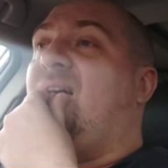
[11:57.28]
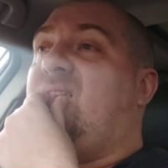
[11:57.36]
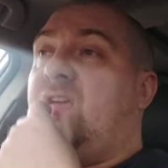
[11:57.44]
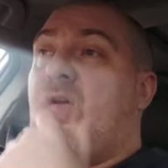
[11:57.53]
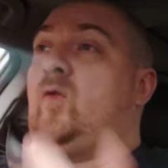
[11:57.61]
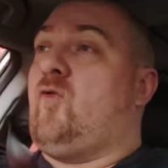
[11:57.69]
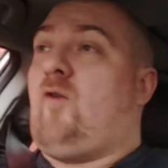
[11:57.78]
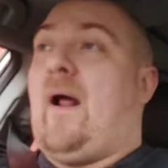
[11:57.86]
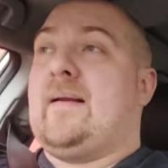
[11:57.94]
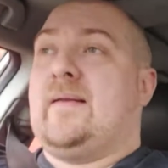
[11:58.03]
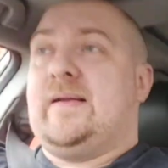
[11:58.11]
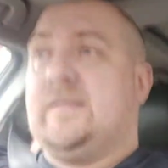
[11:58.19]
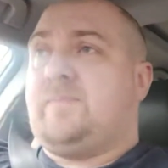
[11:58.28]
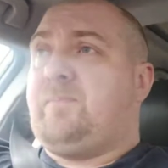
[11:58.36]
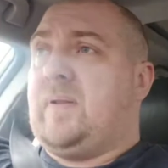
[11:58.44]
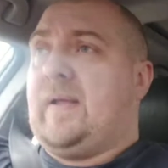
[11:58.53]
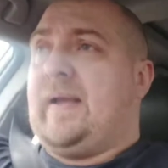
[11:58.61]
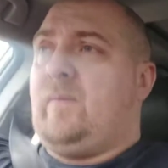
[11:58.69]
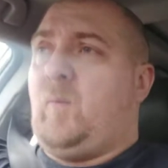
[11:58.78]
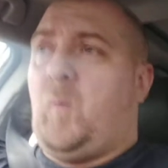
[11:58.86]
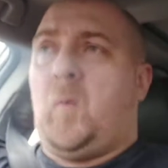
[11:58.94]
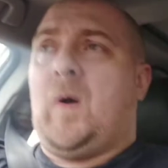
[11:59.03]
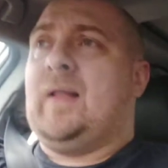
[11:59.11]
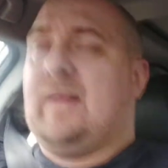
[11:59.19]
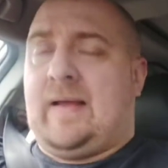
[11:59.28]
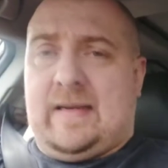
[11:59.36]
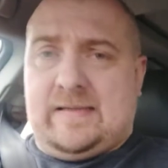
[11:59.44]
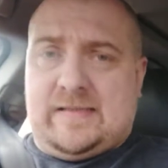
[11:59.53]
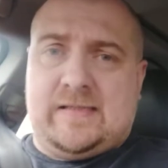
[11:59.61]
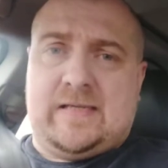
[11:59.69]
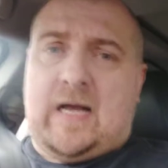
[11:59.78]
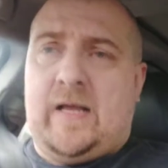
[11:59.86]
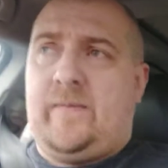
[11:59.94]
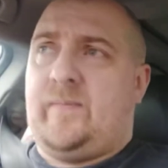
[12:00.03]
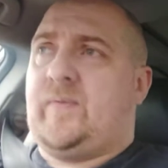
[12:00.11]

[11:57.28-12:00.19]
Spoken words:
Hugh Grant is playing well against type